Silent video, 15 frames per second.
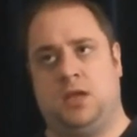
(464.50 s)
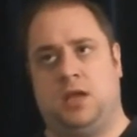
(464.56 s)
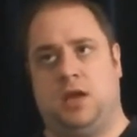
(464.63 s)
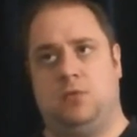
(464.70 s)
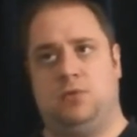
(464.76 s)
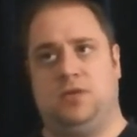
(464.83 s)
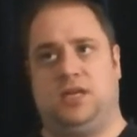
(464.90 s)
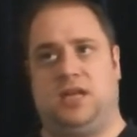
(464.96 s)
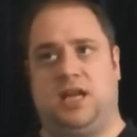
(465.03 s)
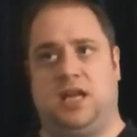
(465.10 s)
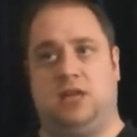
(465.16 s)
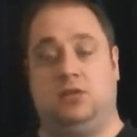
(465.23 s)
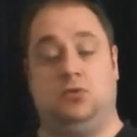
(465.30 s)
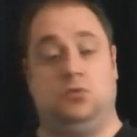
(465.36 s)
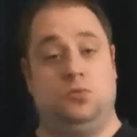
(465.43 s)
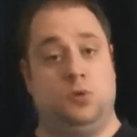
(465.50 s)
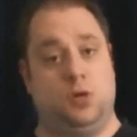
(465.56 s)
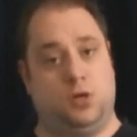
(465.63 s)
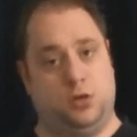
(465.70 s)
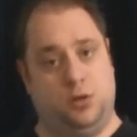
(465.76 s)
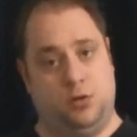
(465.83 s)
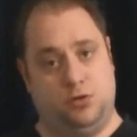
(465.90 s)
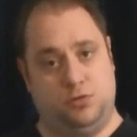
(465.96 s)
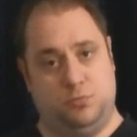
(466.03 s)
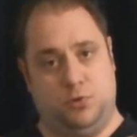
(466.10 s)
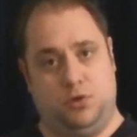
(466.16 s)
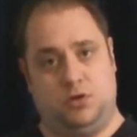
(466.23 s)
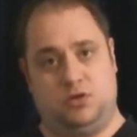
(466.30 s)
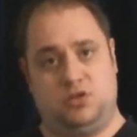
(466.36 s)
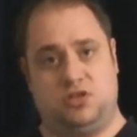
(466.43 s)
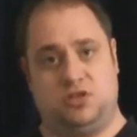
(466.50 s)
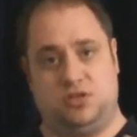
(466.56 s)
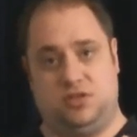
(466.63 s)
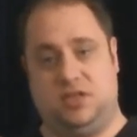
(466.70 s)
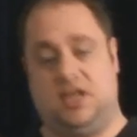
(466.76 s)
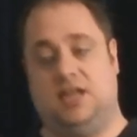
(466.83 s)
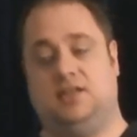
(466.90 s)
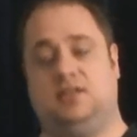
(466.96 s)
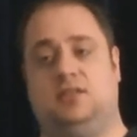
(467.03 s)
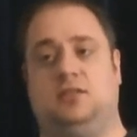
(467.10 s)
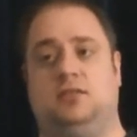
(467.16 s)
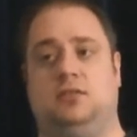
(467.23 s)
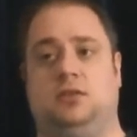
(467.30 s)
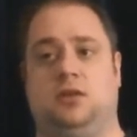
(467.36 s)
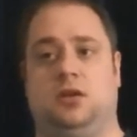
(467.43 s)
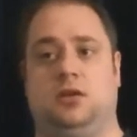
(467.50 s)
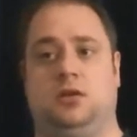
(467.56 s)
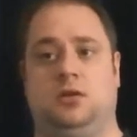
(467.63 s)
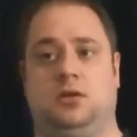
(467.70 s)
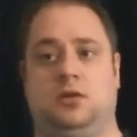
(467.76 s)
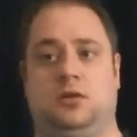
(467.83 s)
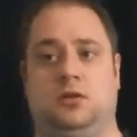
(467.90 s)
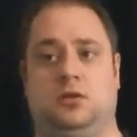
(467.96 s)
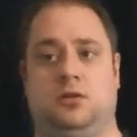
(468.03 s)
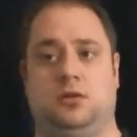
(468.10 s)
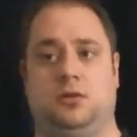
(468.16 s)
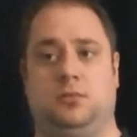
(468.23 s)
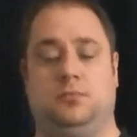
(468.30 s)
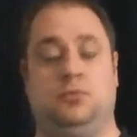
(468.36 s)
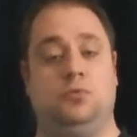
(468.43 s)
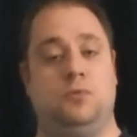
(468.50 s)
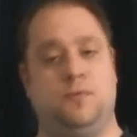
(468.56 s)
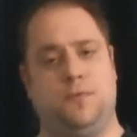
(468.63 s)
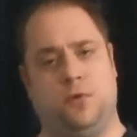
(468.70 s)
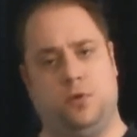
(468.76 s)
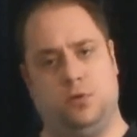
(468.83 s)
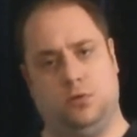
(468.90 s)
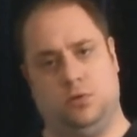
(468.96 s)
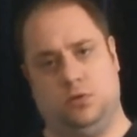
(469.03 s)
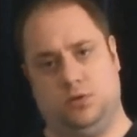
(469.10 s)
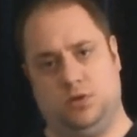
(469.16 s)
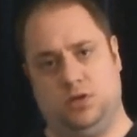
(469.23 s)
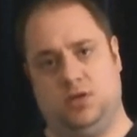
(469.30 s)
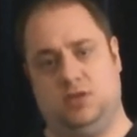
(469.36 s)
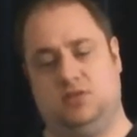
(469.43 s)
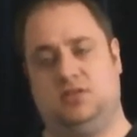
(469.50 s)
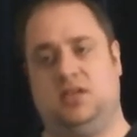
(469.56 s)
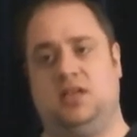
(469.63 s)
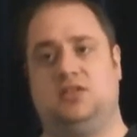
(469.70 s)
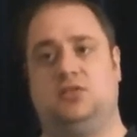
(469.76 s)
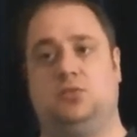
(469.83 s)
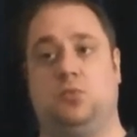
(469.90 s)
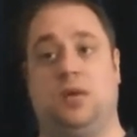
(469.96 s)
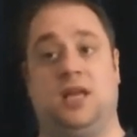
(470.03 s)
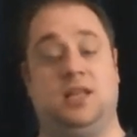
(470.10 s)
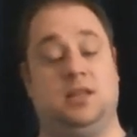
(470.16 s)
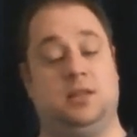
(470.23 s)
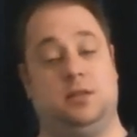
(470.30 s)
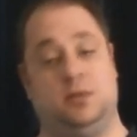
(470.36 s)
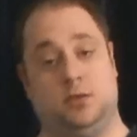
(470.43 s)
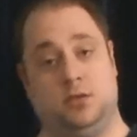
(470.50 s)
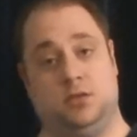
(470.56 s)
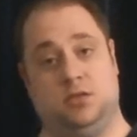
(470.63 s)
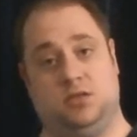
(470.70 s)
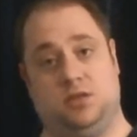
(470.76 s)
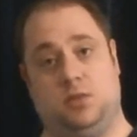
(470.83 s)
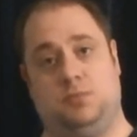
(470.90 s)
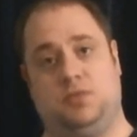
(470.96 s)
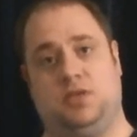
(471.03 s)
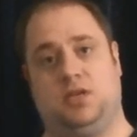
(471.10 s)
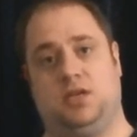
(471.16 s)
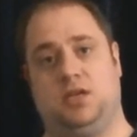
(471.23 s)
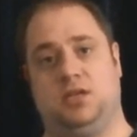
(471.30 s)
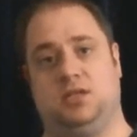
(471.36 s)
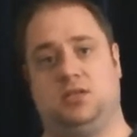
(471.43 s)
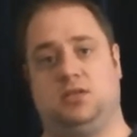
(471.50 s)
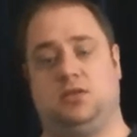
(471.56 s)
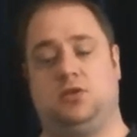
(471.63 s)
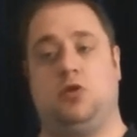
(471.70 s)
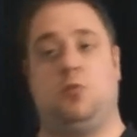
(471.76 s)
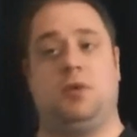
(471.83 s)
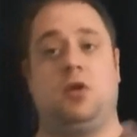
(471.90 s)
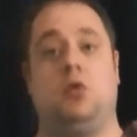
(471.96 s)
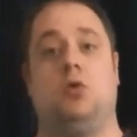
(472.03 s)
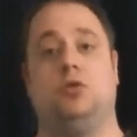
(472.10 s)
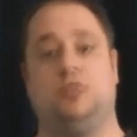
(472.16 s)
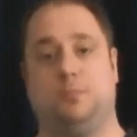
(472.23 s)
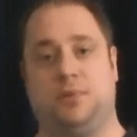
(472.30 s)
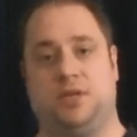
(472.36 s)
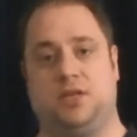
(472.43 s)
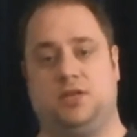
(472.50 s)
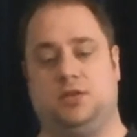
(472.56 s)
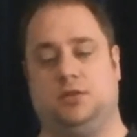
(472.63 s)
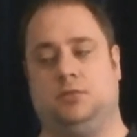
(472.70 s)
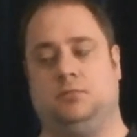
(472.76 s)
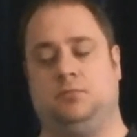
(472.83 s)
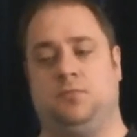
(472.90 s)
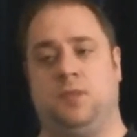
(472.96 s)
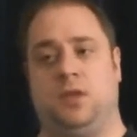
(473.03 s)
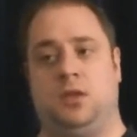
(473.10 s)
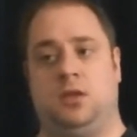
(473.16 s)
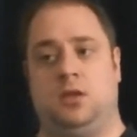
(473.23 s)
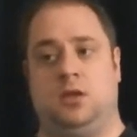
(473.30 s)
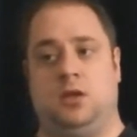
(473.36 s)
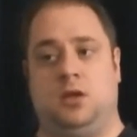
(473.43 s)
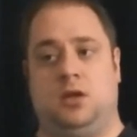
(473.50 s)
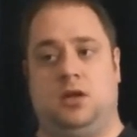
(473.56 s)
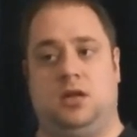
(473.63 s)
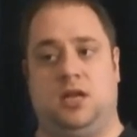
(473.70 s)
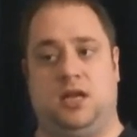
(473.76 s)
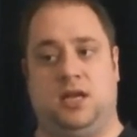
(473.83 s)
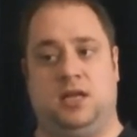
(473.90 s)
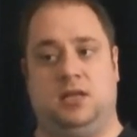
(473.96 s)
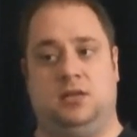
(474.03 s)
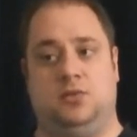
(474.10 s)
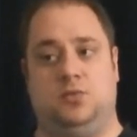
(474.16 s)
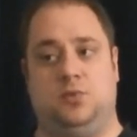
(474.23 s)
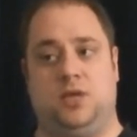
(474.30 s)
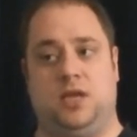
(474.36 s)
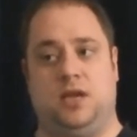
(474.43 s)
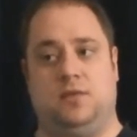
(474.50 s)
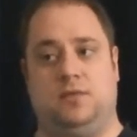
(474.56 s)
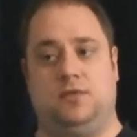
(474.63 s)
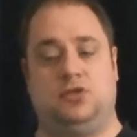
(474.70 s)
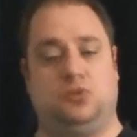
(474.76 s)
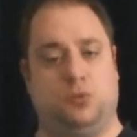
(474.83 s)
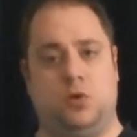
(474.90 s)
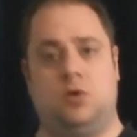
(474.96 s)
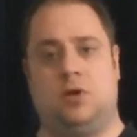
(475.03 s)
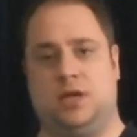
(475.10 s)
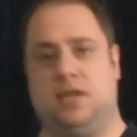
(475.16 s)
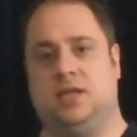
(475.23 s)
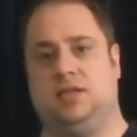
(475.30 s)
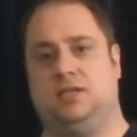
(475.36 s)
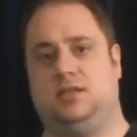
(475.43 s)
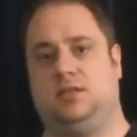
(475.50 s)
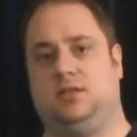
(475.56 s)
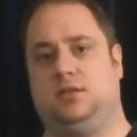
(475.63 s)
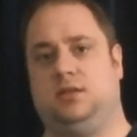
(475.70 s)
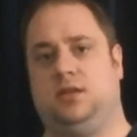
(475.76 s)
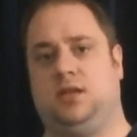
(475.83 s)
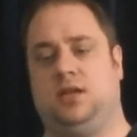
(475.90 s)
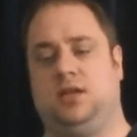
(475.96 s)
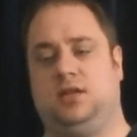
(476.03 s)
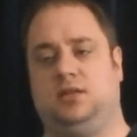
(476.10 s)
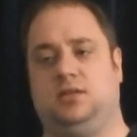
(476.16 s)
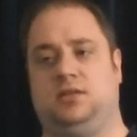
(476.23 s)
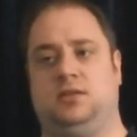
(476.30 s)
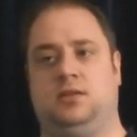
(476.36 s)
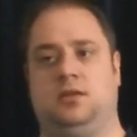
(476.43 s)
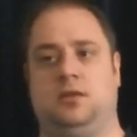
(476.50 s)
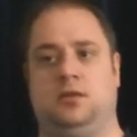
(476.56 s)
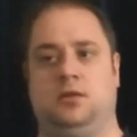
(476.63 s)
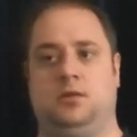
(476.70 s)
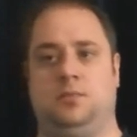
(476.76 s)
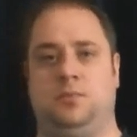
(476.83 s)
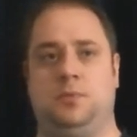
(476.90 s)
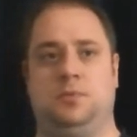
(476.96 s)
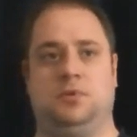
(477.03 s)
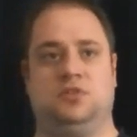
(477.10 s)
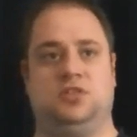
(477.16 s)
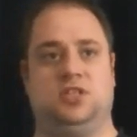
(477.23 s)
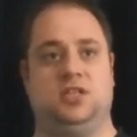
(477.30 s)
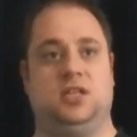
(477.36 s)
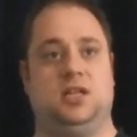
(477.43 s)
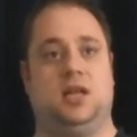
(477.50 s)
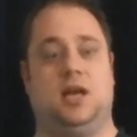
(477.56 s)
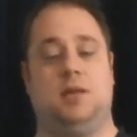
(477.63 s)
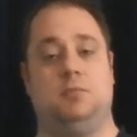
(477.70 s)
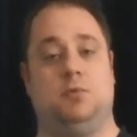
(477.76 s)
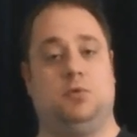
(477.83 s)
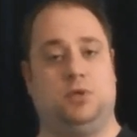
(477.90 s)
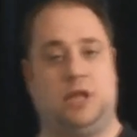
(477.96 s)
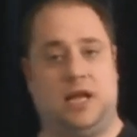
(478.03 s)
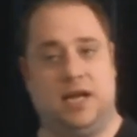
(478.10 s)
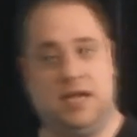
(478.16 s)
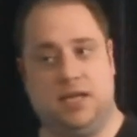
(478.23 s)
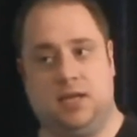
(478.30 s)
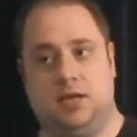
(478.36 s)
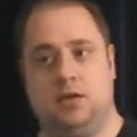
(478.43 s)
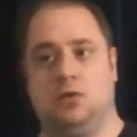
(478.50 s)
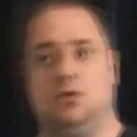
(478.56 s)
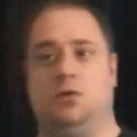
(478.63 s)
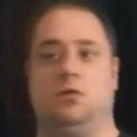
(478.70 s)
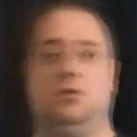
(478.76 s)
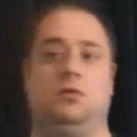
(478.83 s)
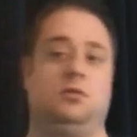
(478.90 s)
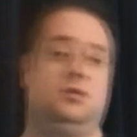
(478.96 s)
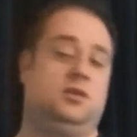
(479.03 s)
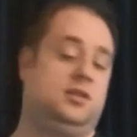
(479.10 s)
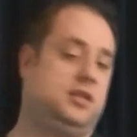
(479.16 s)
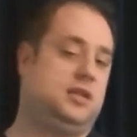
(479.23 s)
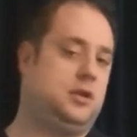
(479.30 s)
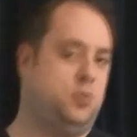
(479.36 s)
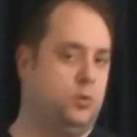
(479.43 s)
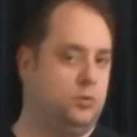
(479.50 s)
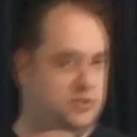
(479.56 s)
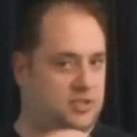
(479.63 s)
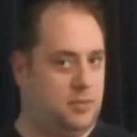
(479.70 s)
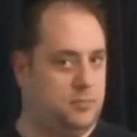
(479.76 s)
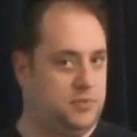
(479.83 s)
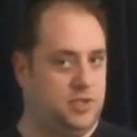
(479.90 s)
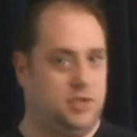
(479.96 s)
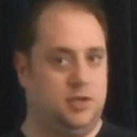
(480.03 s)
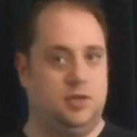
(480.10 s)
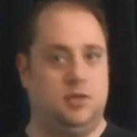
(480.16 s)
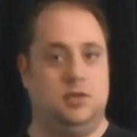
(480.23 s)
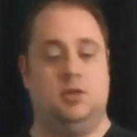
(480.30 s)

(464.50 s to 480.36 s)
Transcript: and we can do a closed box test, uh, a prooffall uh, test when something is coming on the picture, then we have a strong case that uh, people see that I'm not lying or that I hold something